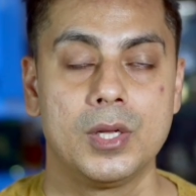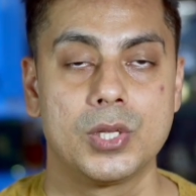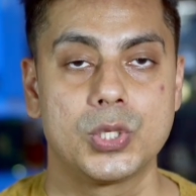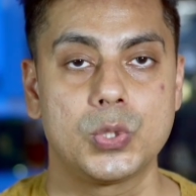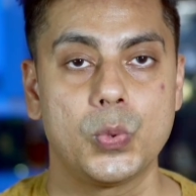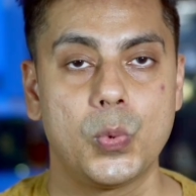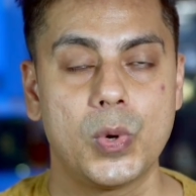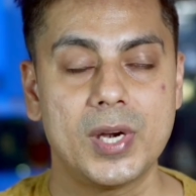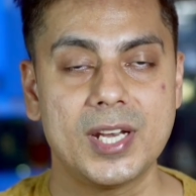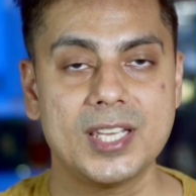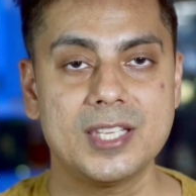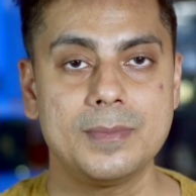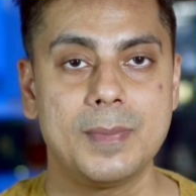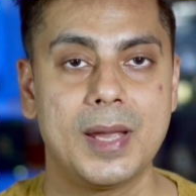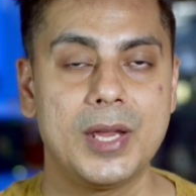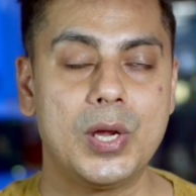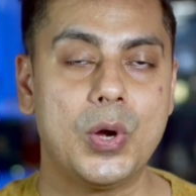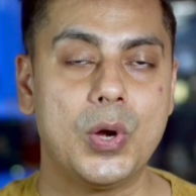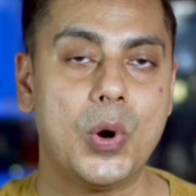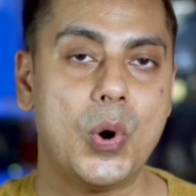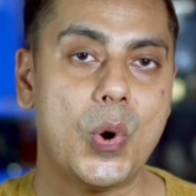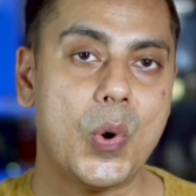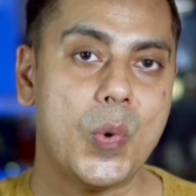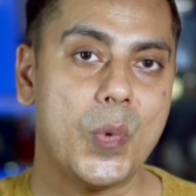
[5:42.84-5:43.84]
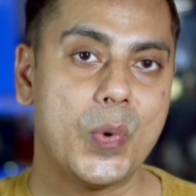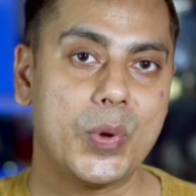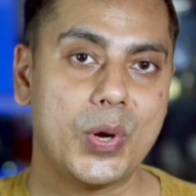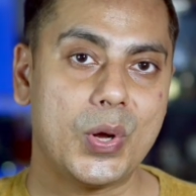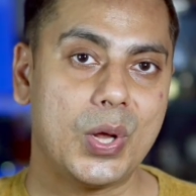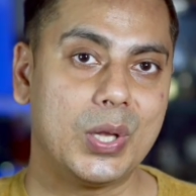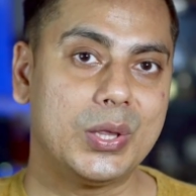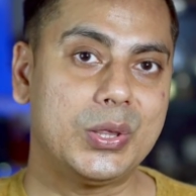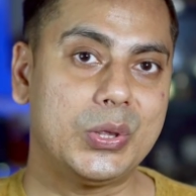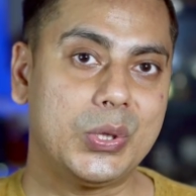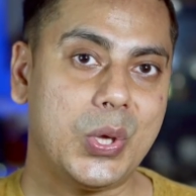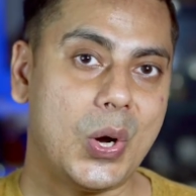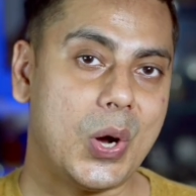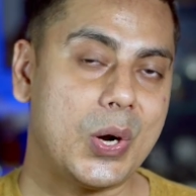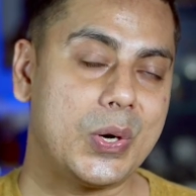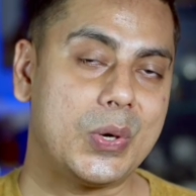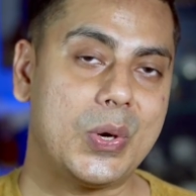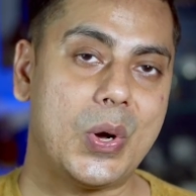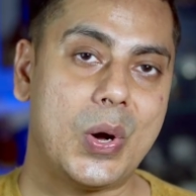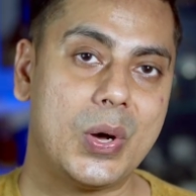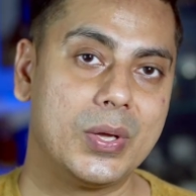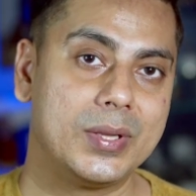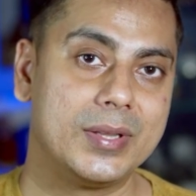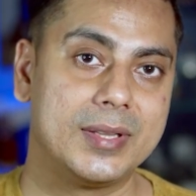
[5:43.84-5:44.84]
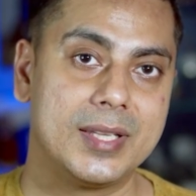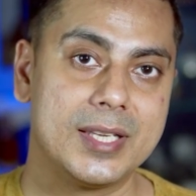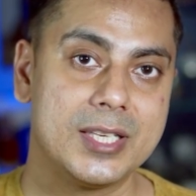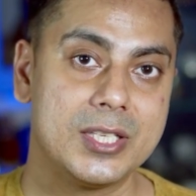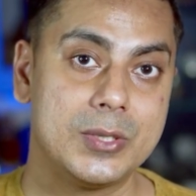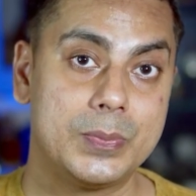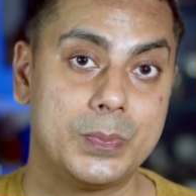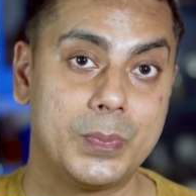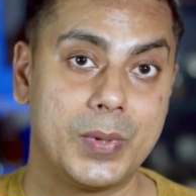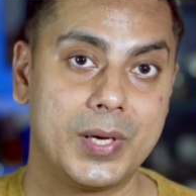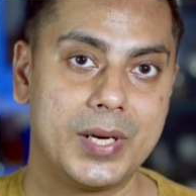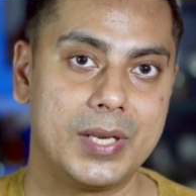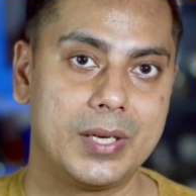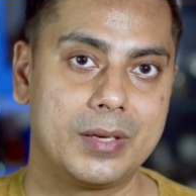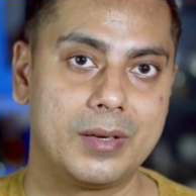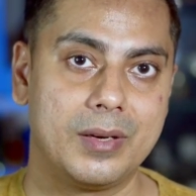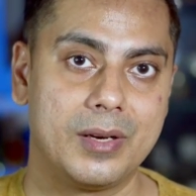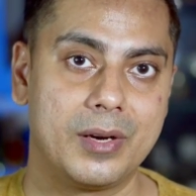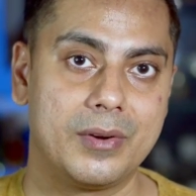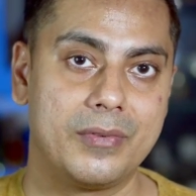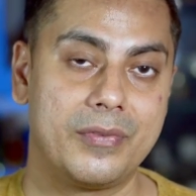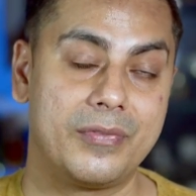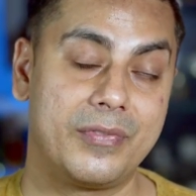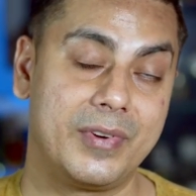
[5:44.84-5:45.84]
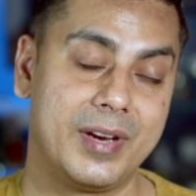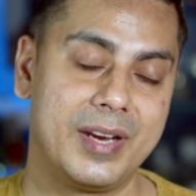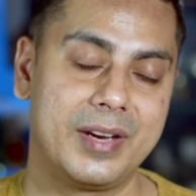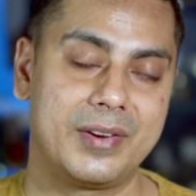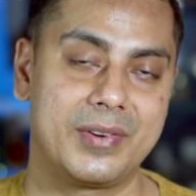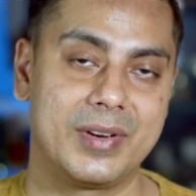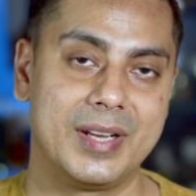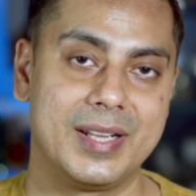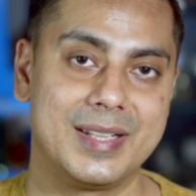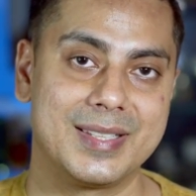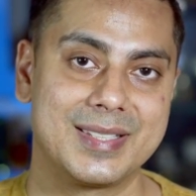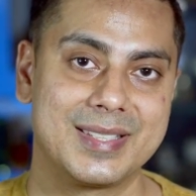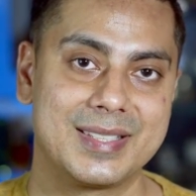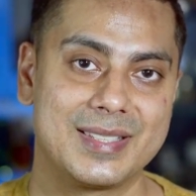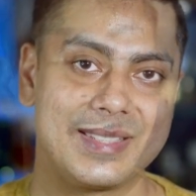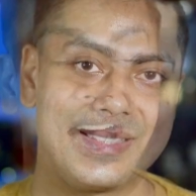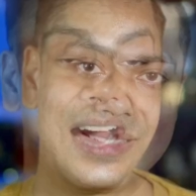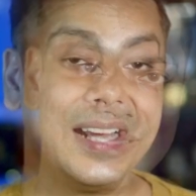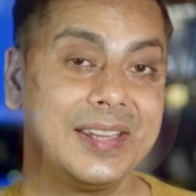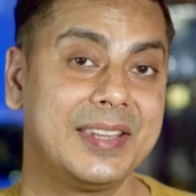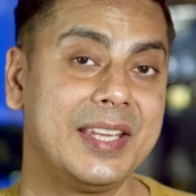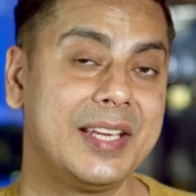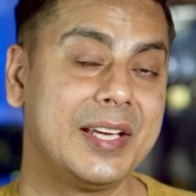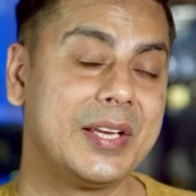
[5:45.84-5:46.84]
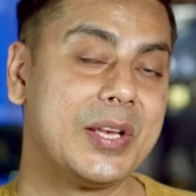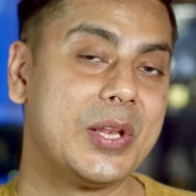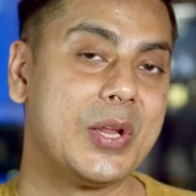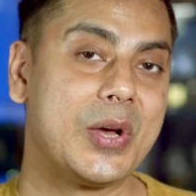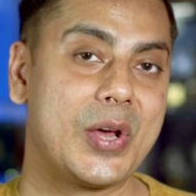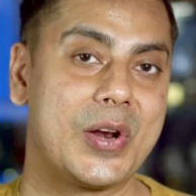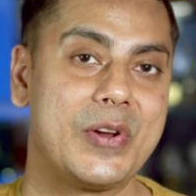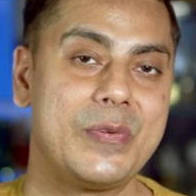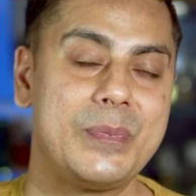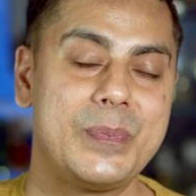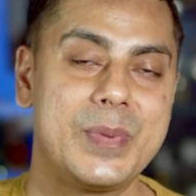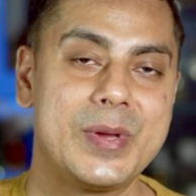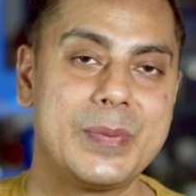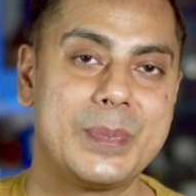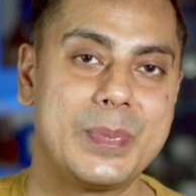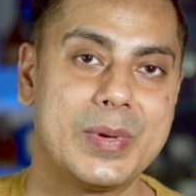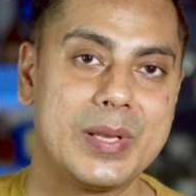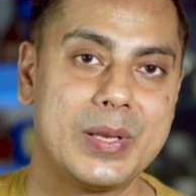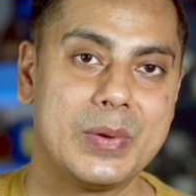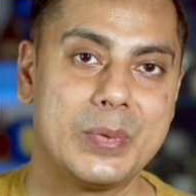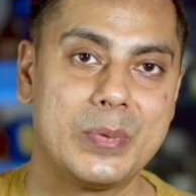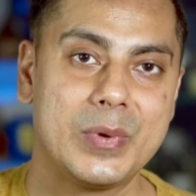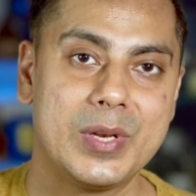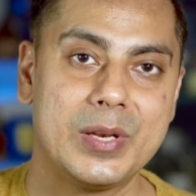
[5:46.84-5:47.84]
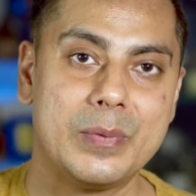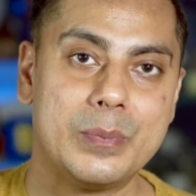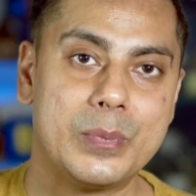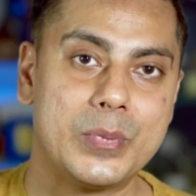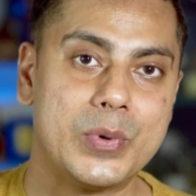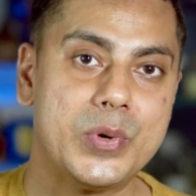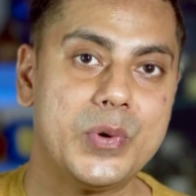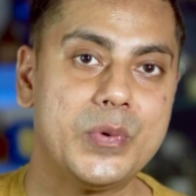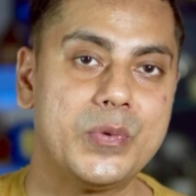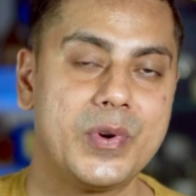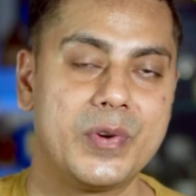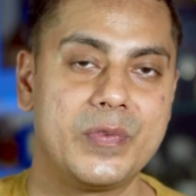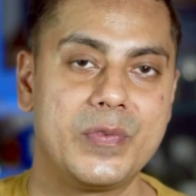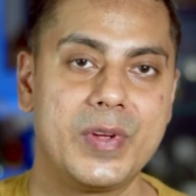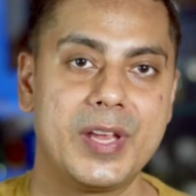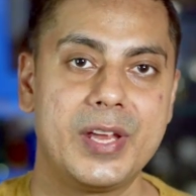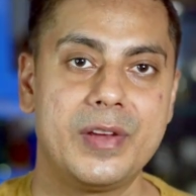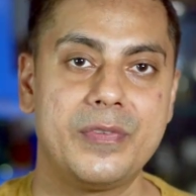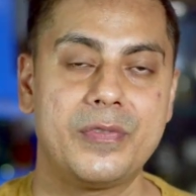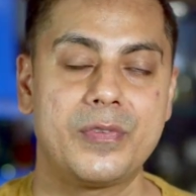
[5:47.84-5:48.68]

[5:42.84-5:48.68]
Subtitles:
So what is my overall thought on this particular fragrance? I think a lot of people will move away